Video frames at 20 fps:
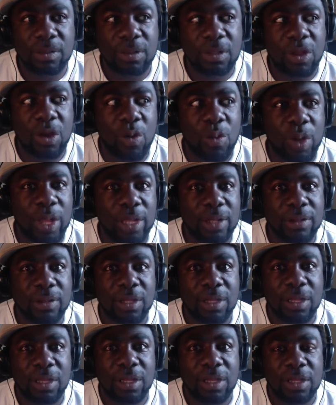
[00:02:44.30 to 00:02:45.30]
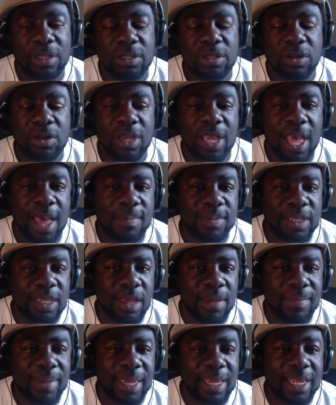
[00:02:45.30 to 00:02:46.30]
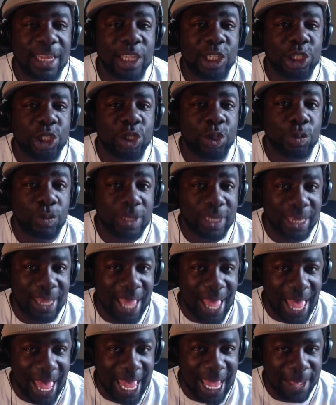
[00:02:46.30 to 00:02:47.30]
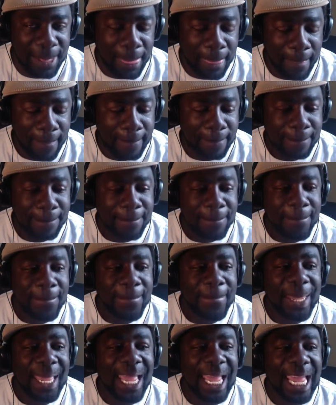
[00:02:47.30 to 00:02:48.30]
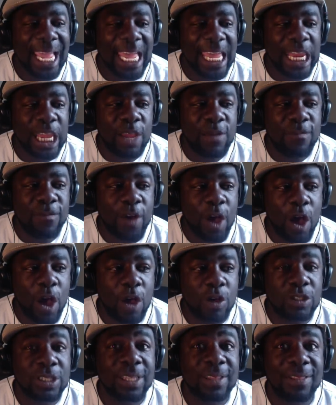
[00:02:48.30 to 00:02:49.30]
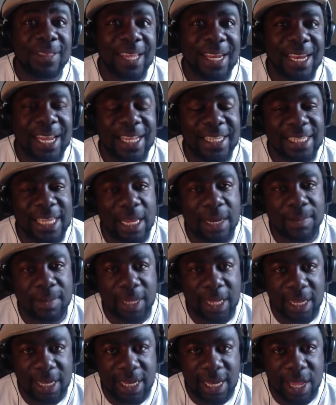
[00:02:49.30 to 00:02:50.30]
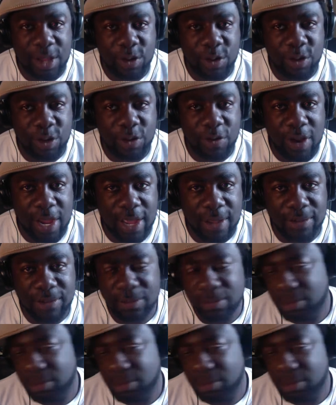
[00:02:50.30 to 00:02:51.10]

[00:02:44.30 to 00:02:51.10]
No one. So the cops come in, they shoot the guy, and he falls. Then they tell him to get down on the ground.